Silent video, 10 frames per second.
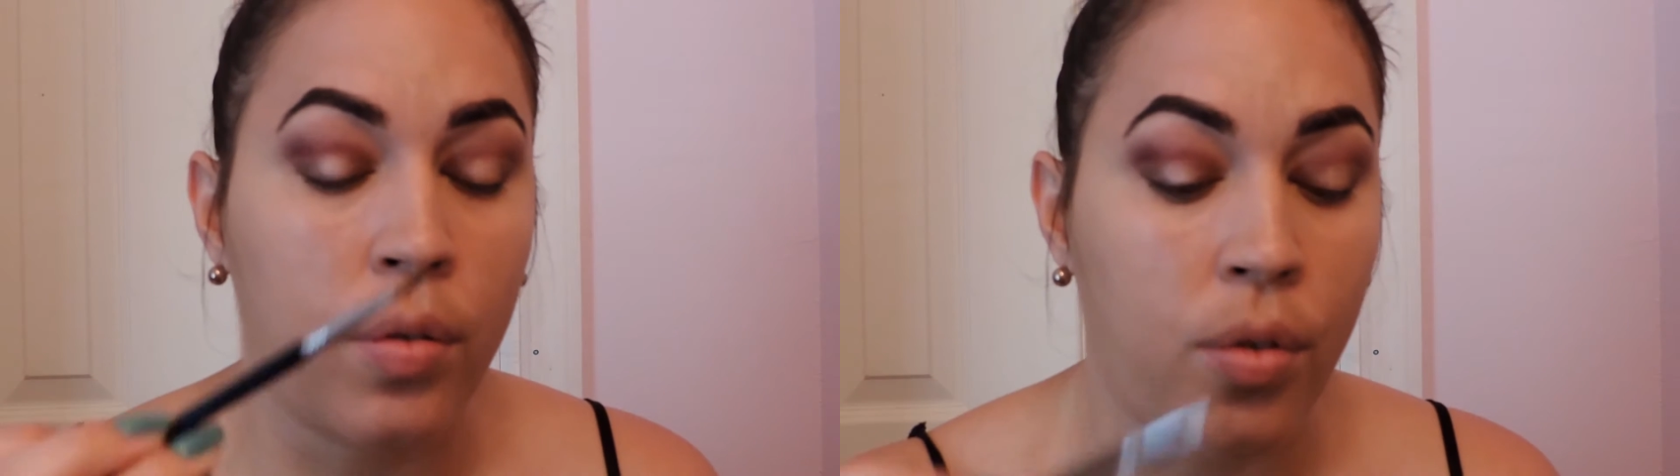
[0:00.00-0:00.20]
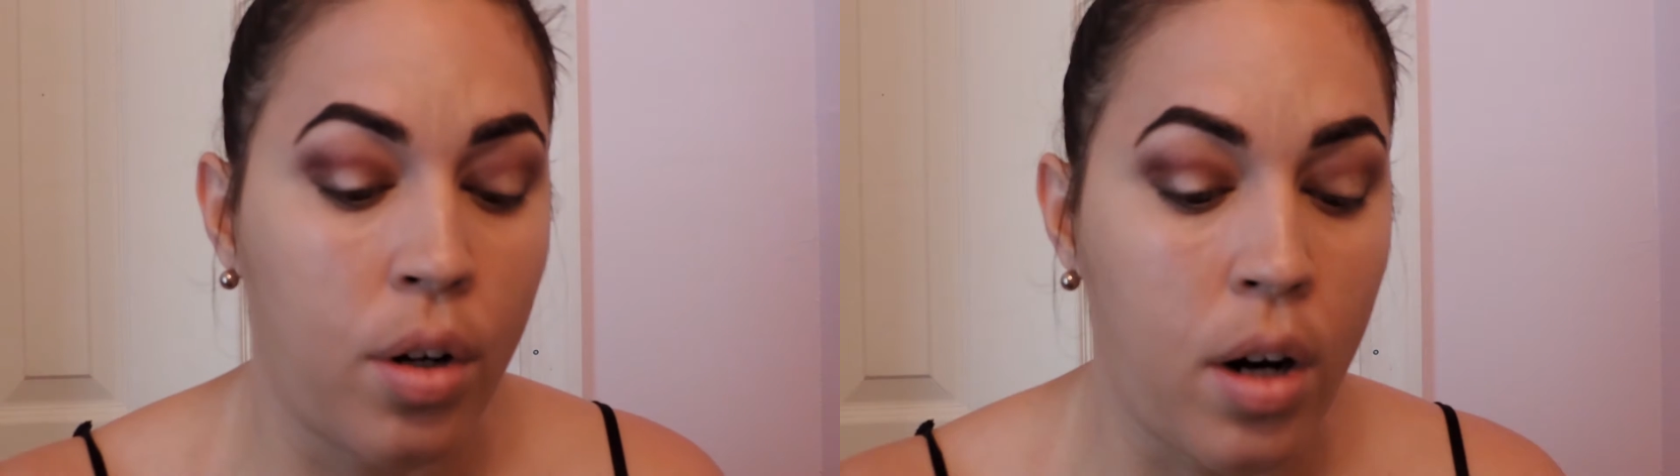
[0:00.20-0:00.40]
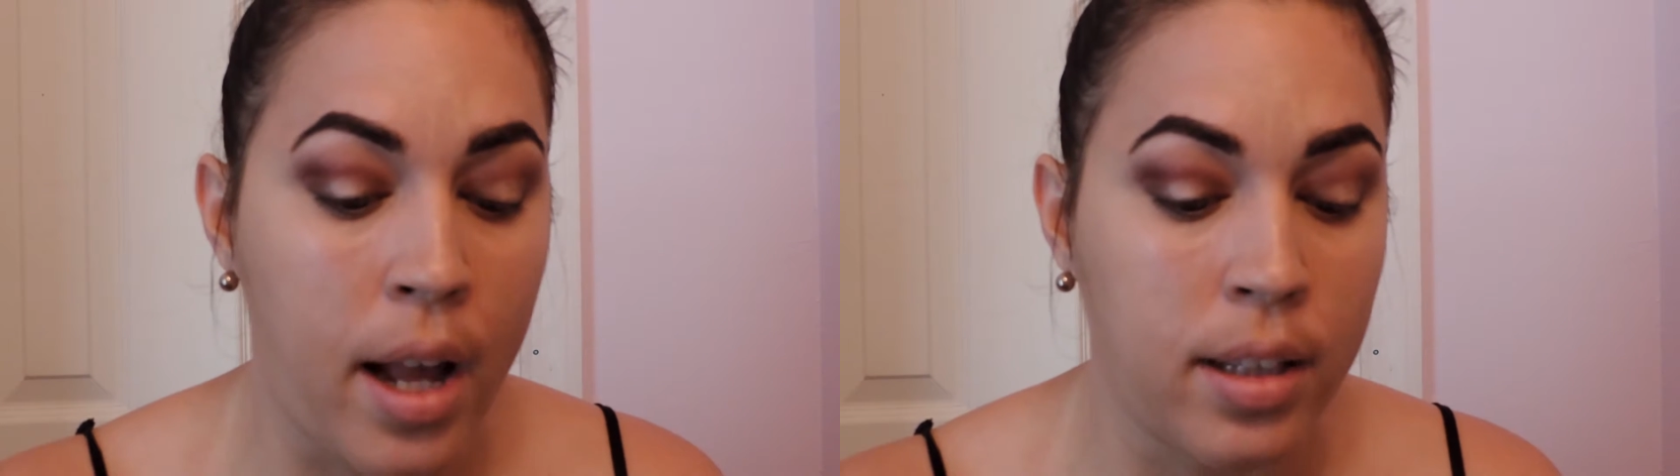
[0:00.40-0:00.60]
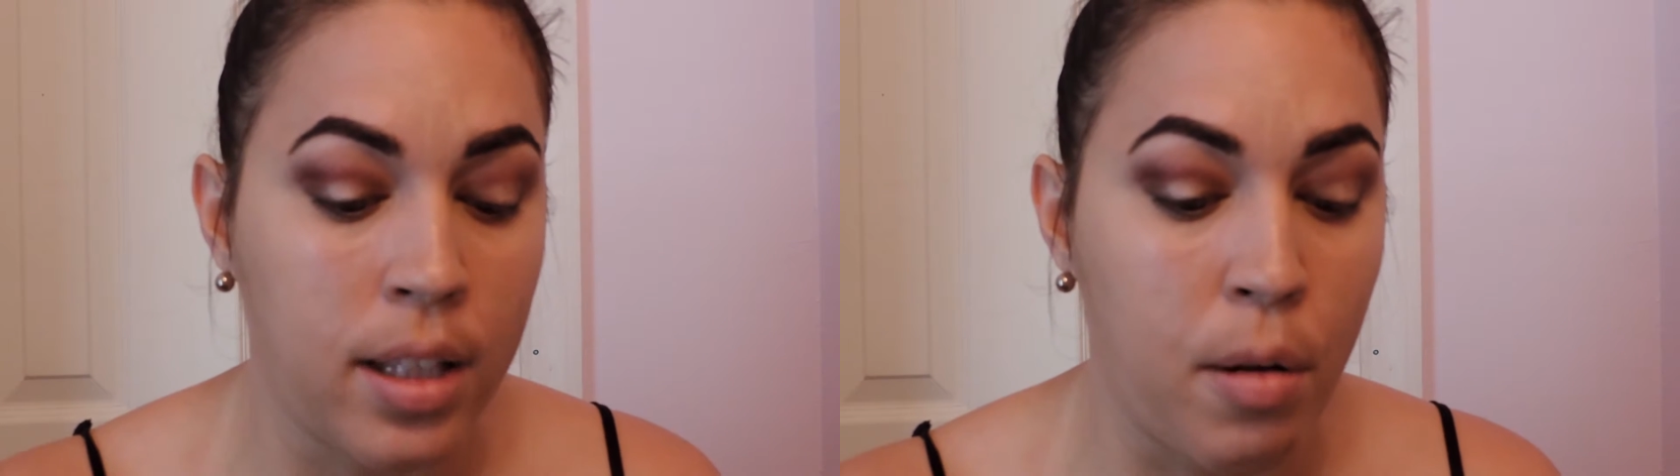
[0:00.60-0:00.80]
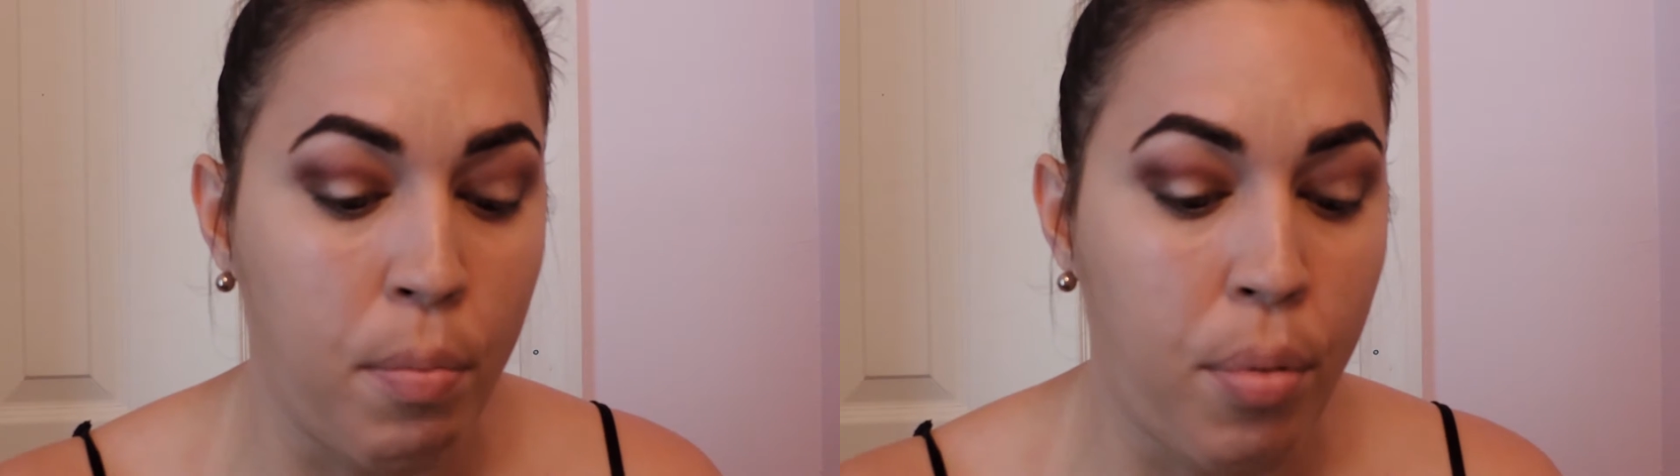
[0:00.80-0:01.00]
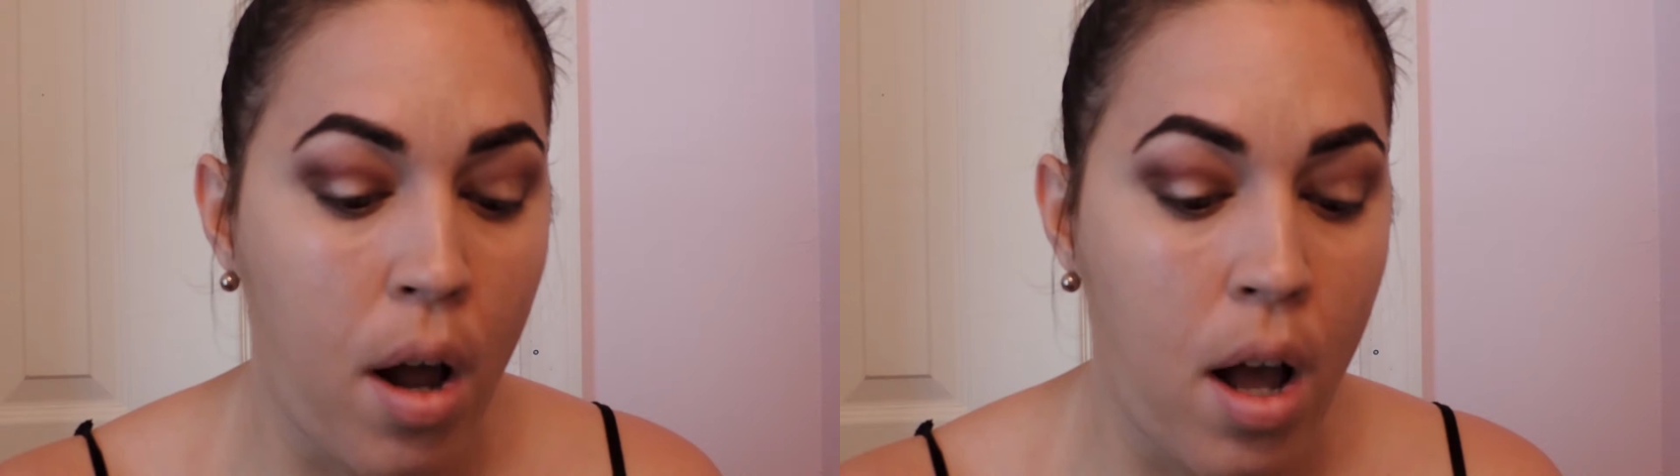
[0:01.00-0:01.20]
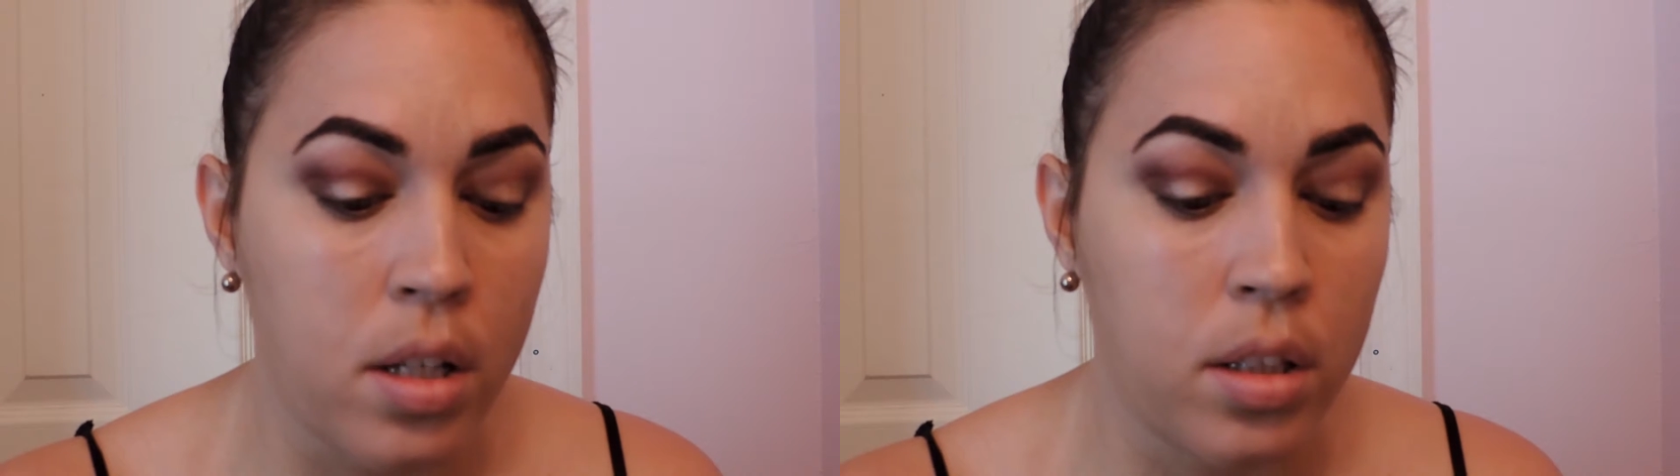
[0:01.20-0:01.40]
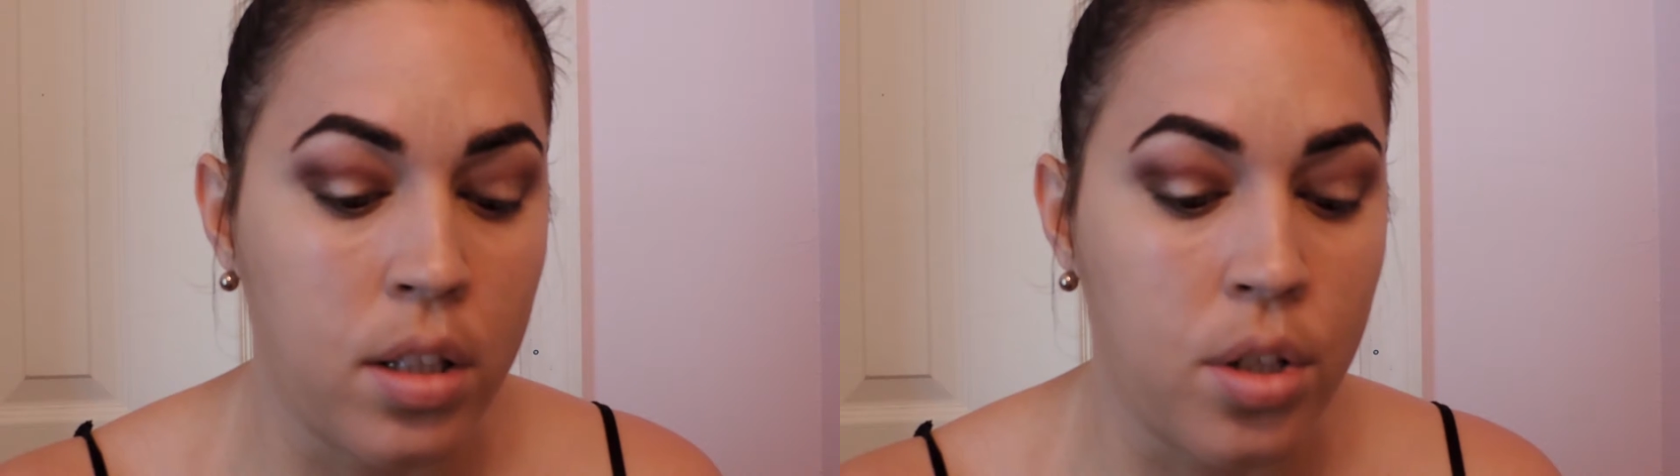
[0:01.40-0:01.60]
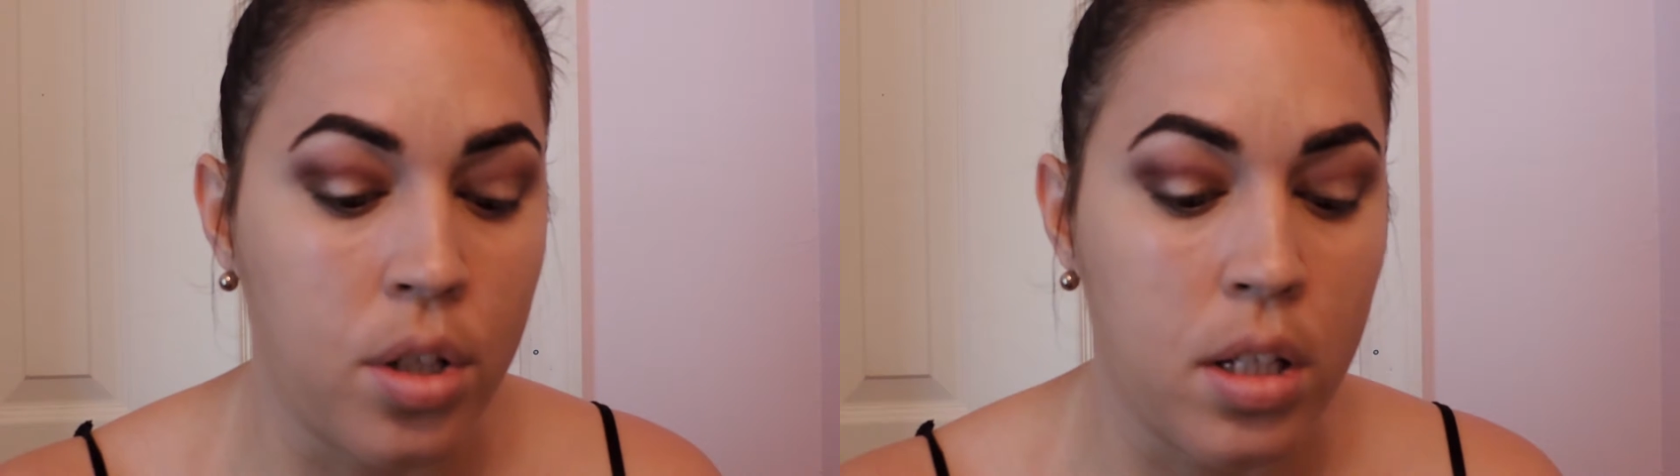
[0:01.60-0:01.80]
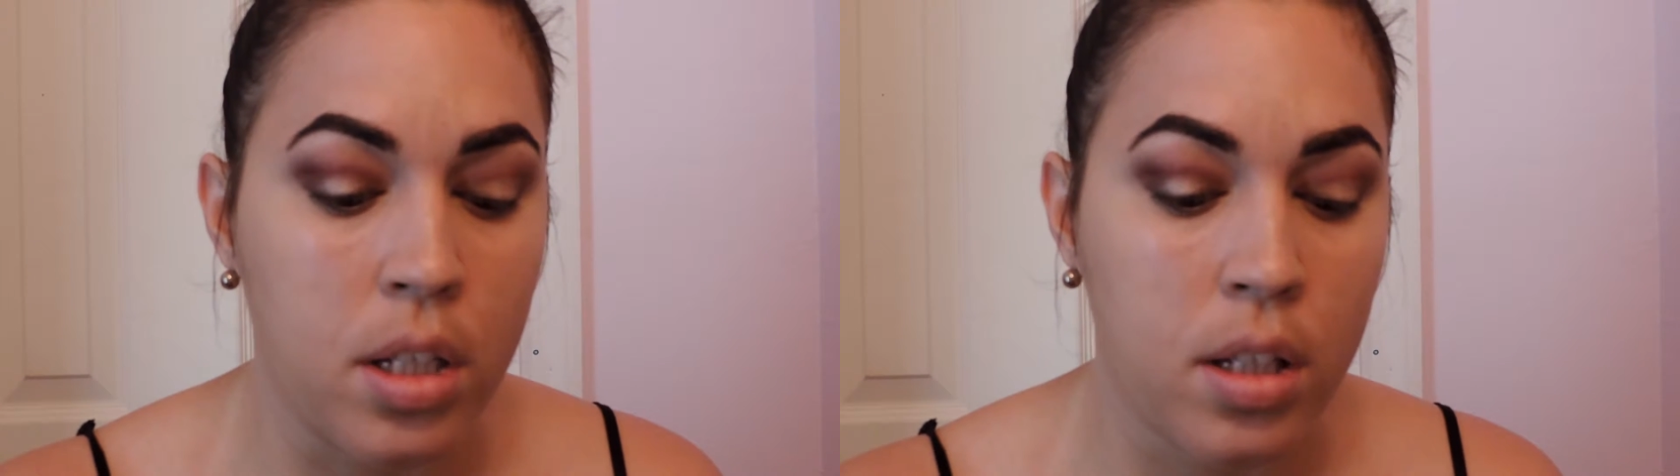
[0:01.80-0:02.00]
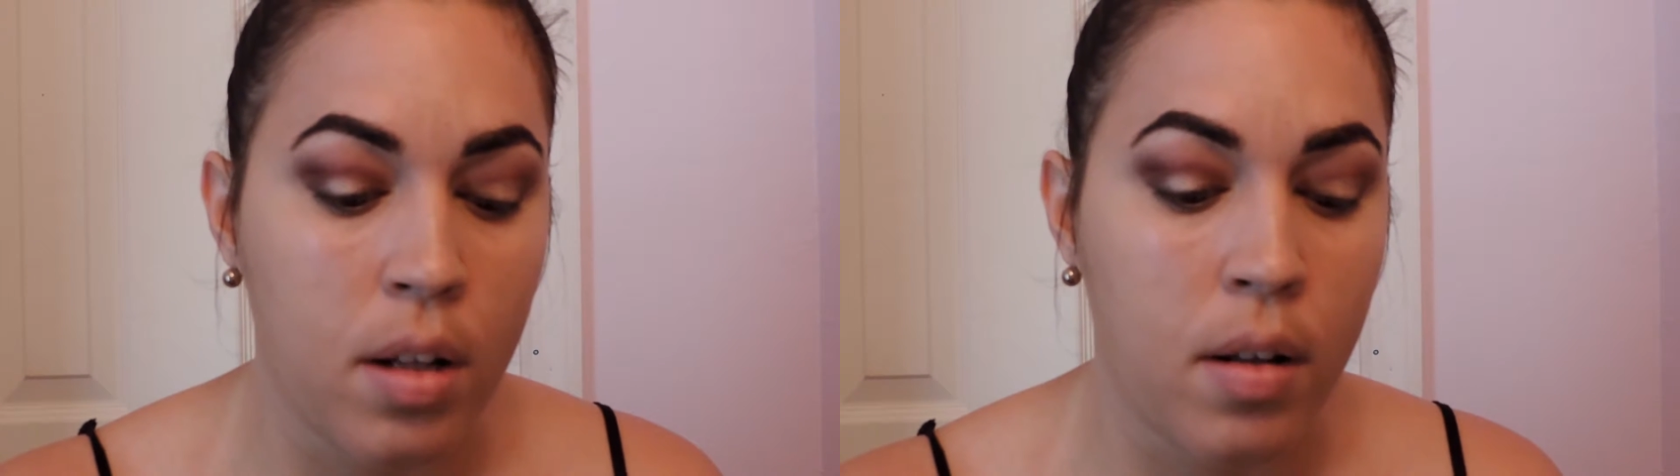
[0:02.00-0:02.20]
for Antique Bronze and just